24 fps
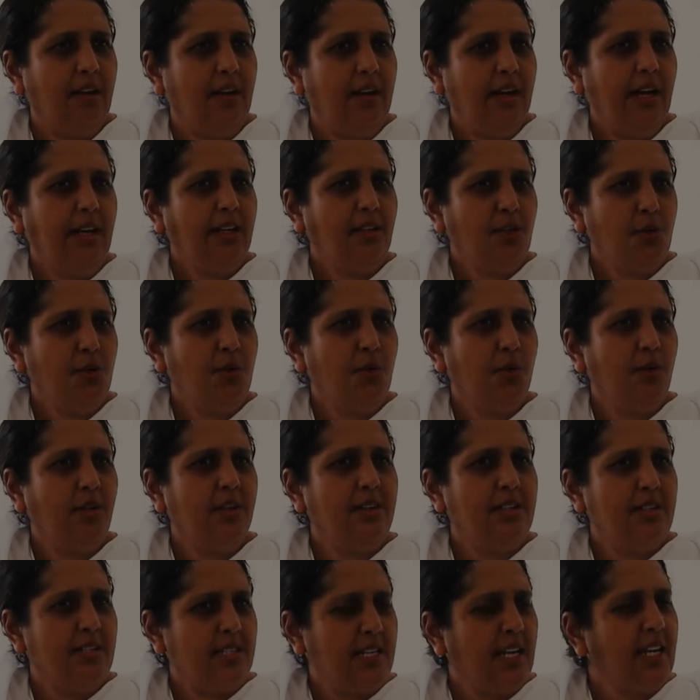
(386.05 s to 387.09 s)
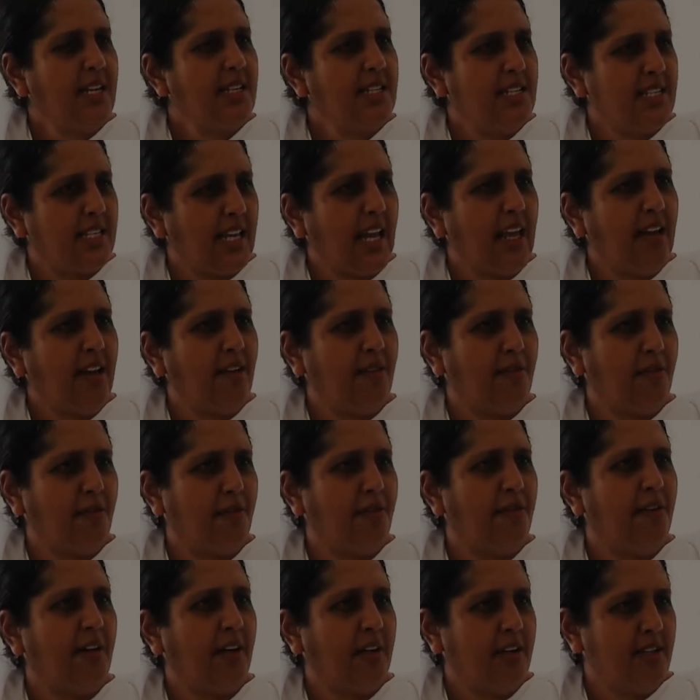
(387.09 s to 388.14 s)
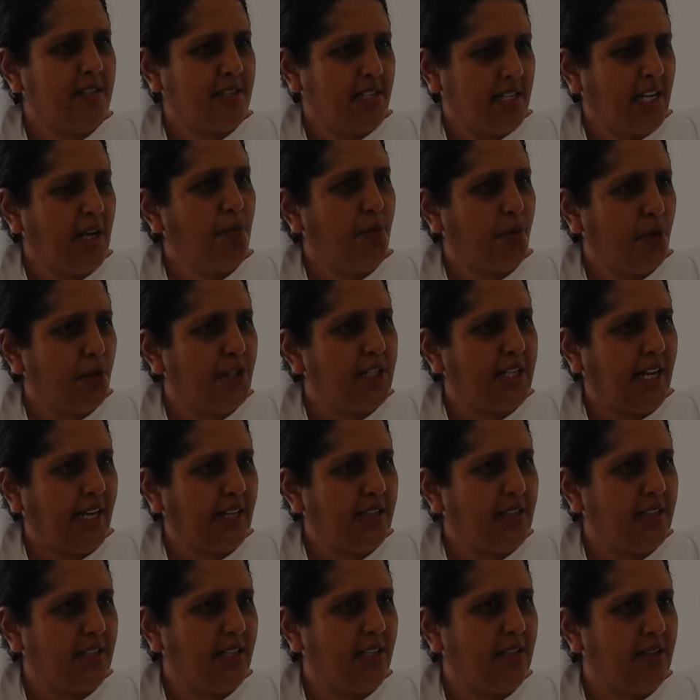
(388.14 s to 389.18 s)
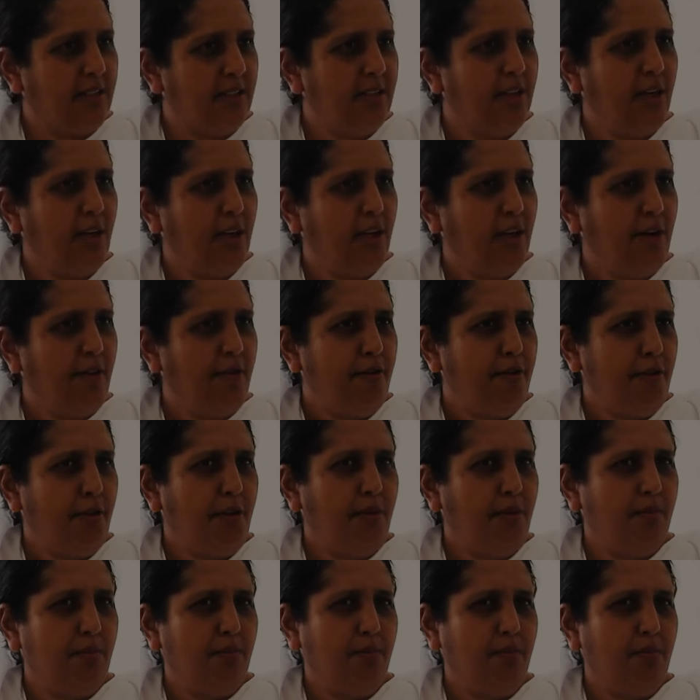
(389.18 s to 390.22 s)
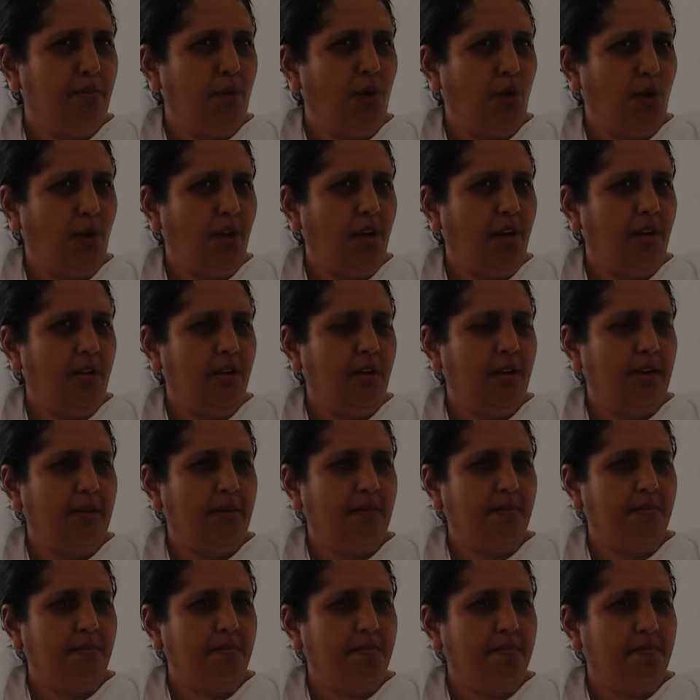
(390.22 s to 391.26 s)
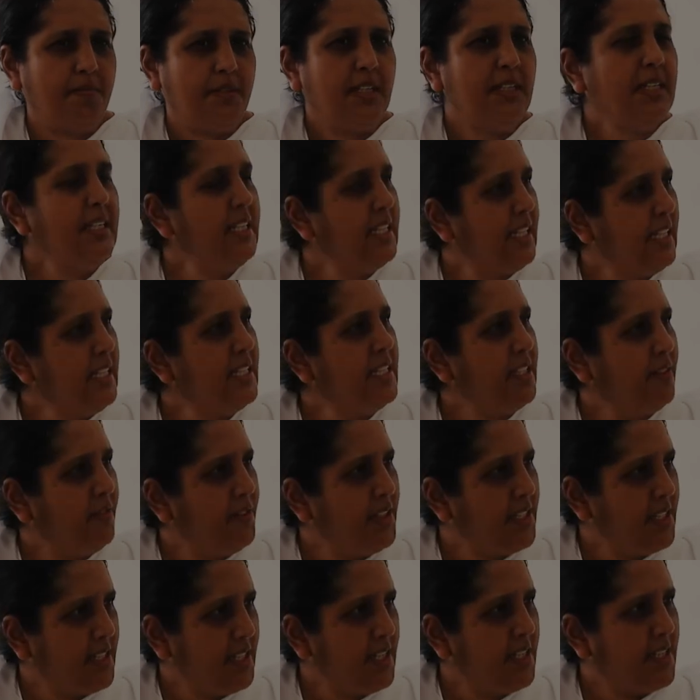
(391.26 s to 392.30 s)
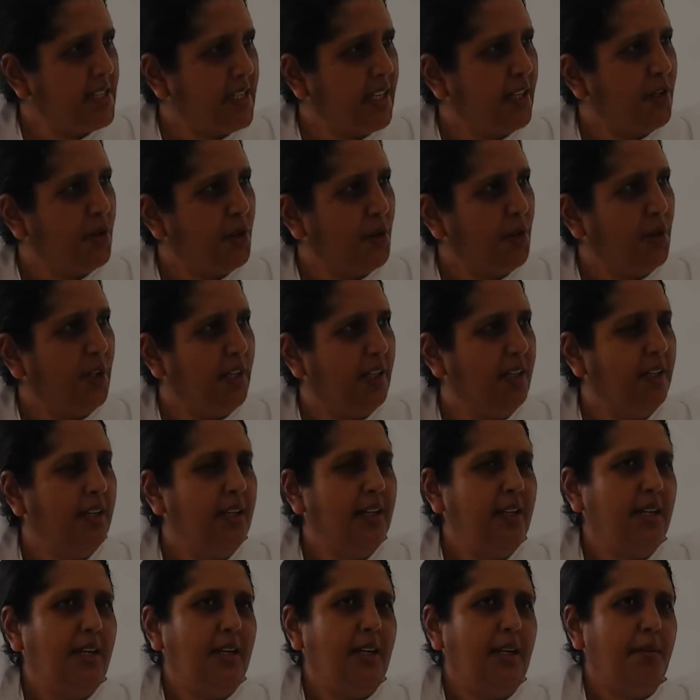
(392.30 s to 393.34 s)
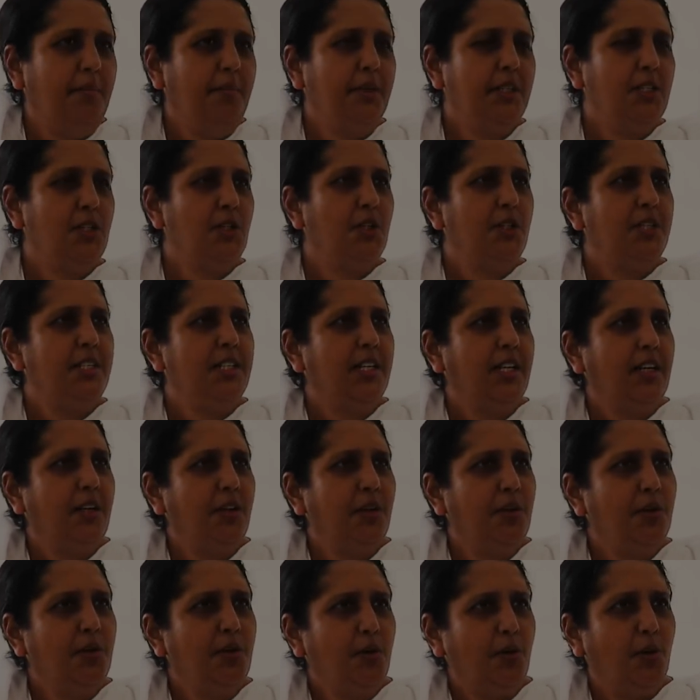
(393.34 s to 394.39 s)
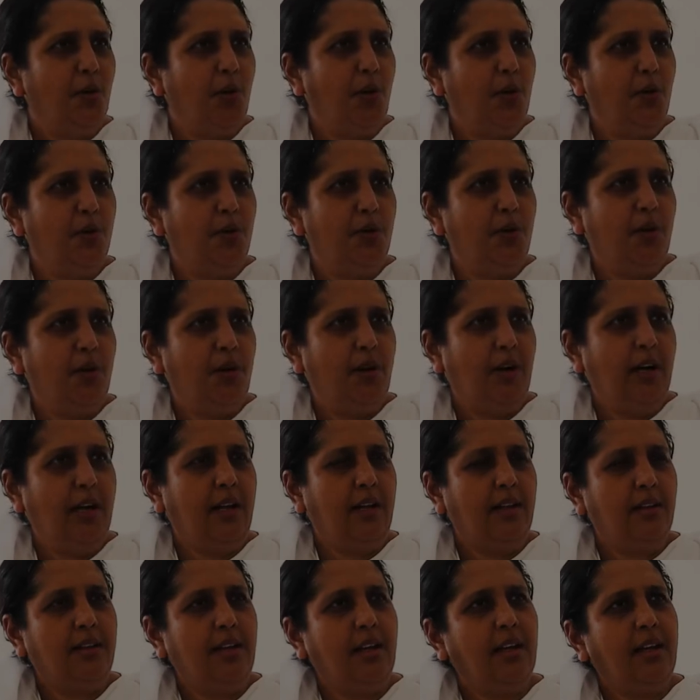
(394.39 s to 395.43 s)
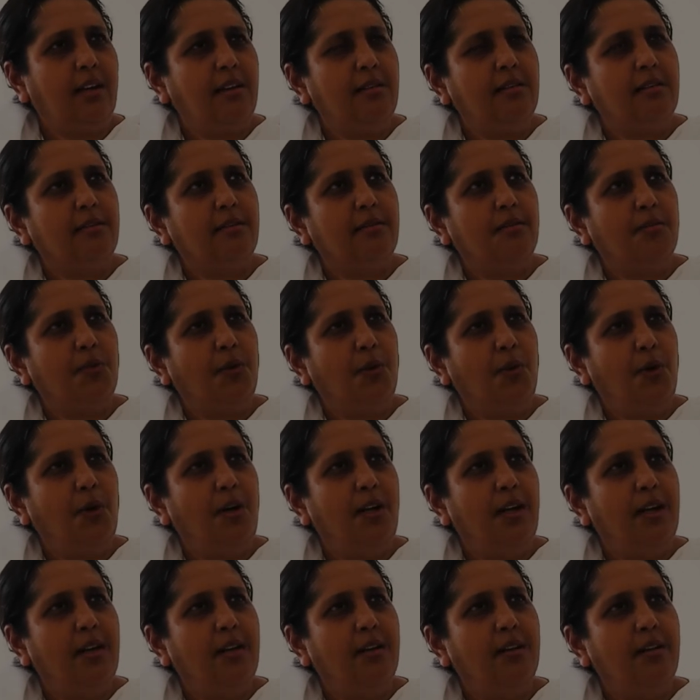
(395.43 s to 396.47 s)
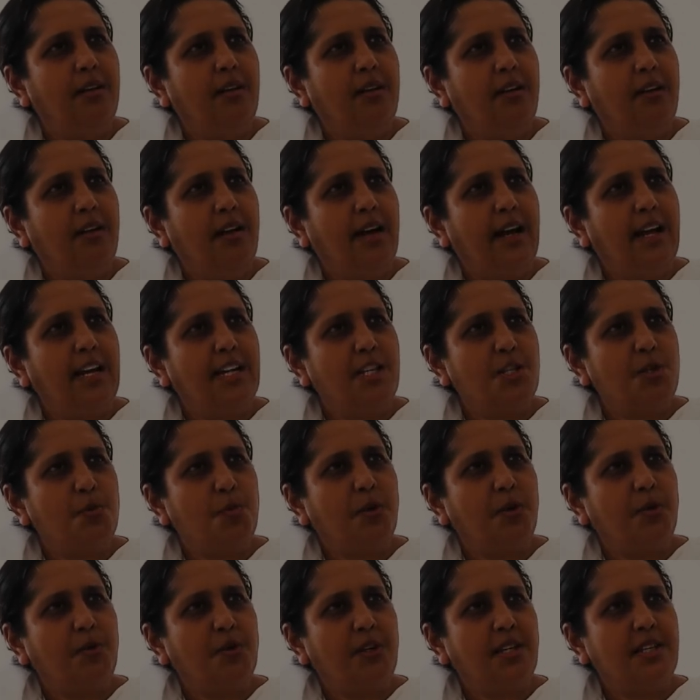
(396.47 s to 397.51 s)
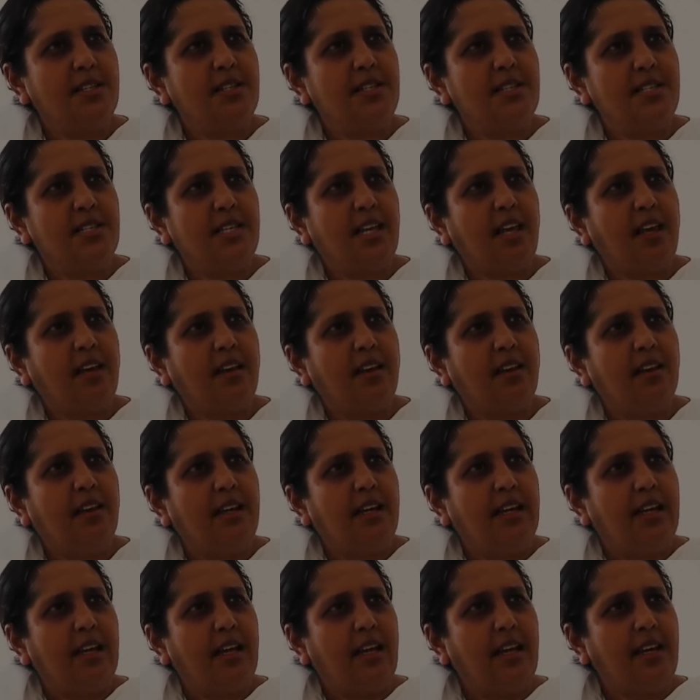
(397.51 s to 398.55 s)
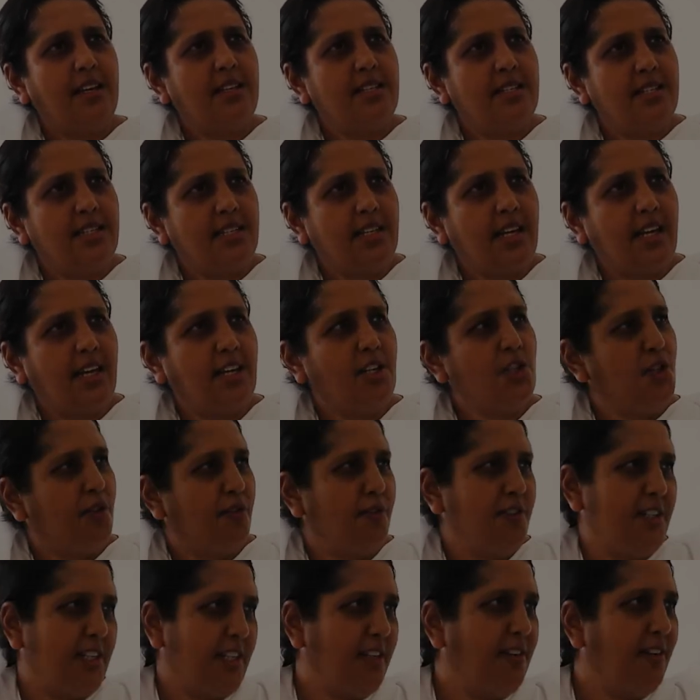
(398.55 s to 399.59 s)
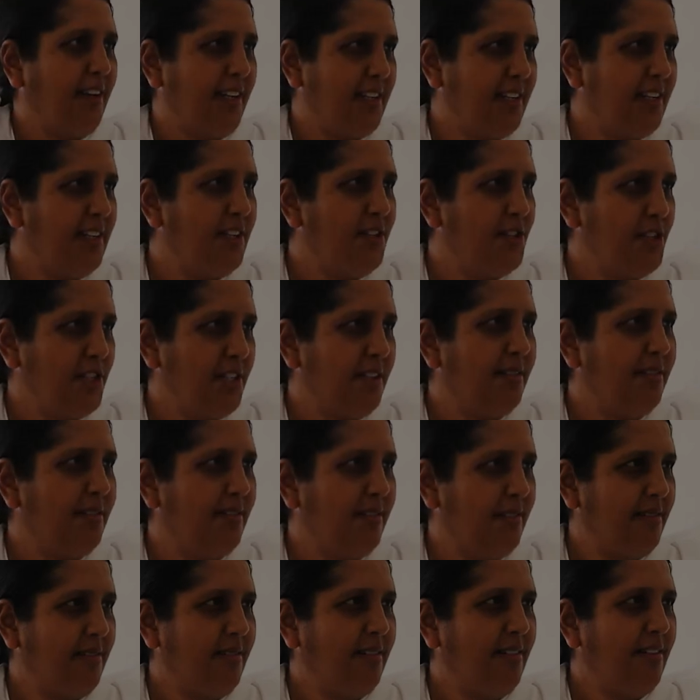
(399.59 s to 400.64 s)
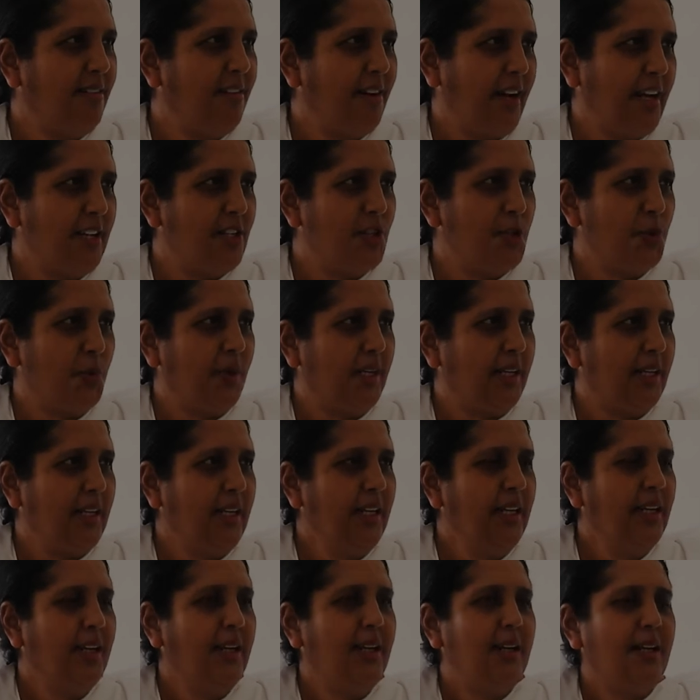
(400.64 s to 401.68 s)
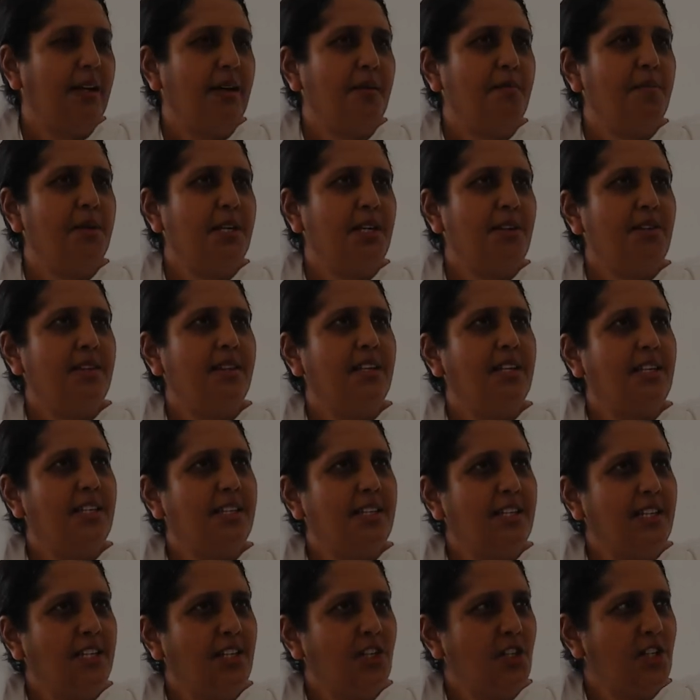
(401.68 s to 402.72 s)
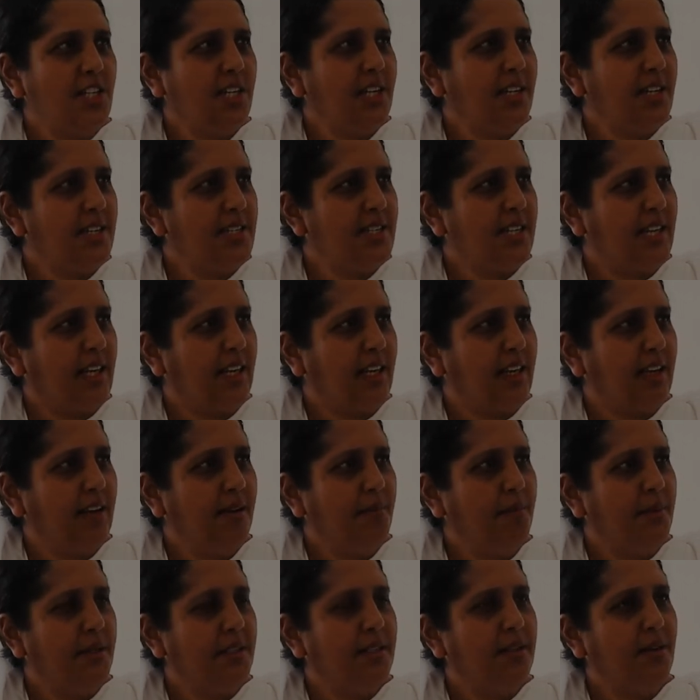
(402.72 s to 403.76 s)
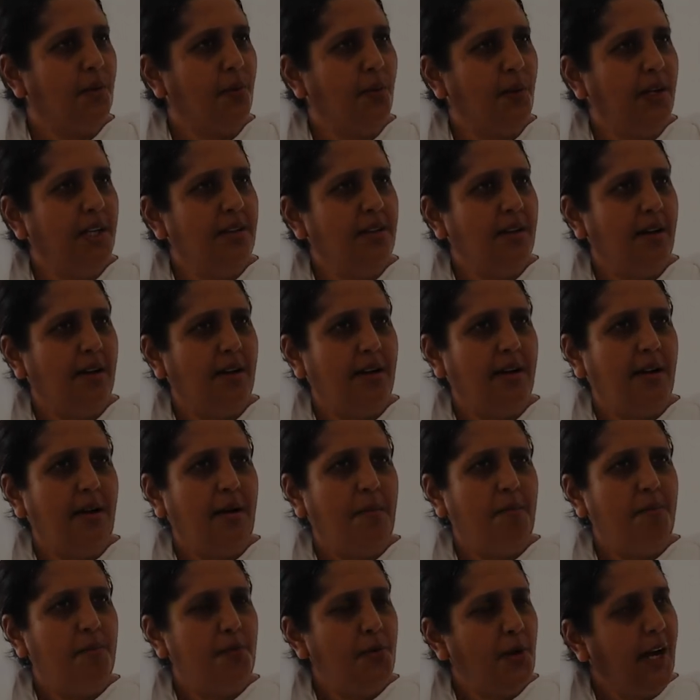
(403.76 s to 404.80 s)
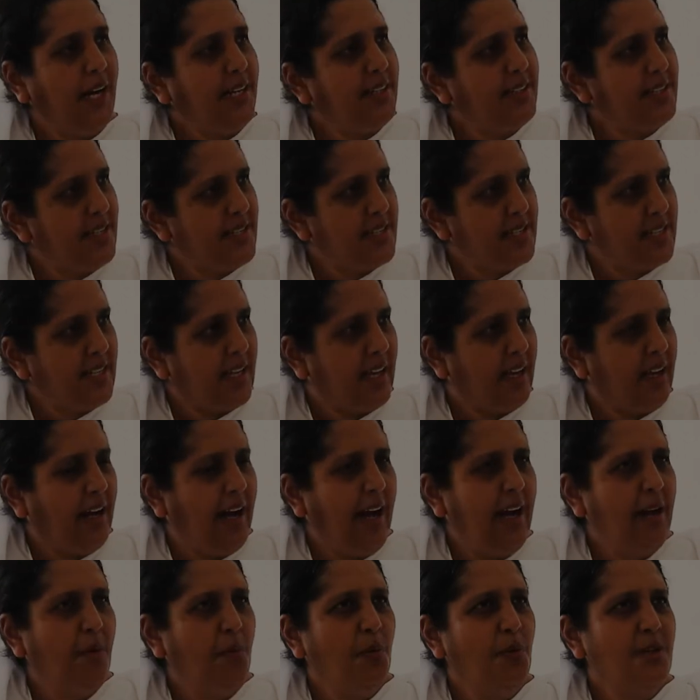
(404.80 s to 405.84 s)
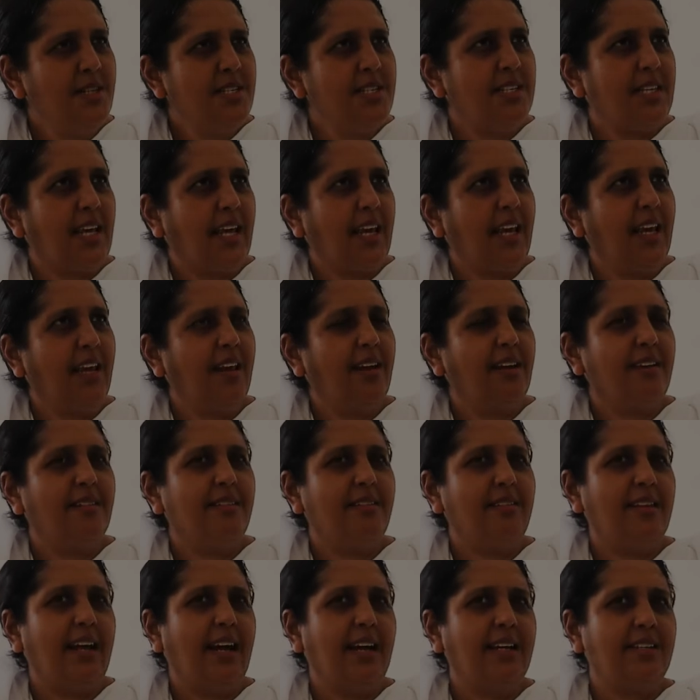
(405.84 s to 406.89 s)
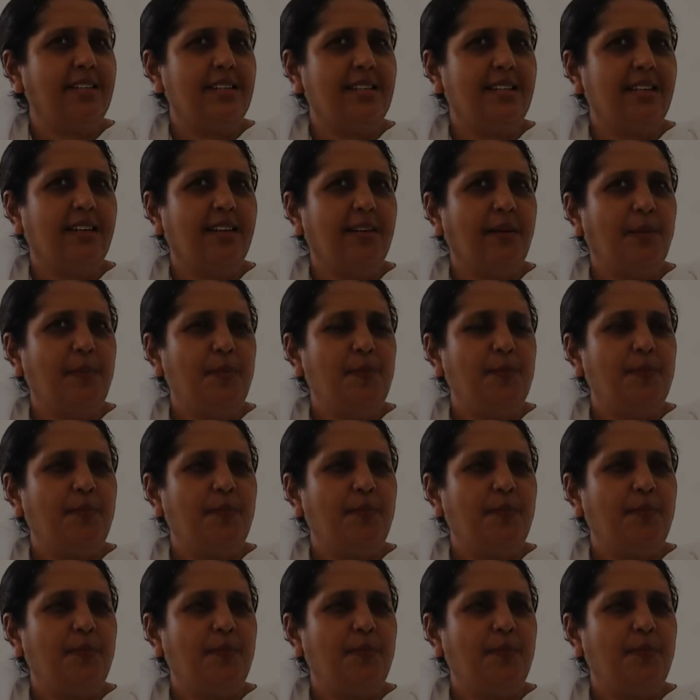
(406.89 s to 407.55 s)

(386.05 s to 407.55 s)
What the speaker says: like to stay safe, stay protected from all negativities and all. But today, you know, I think all are experiencing a stage of degradation gradually, because the teaching is here, but the one practicing, I won't say that there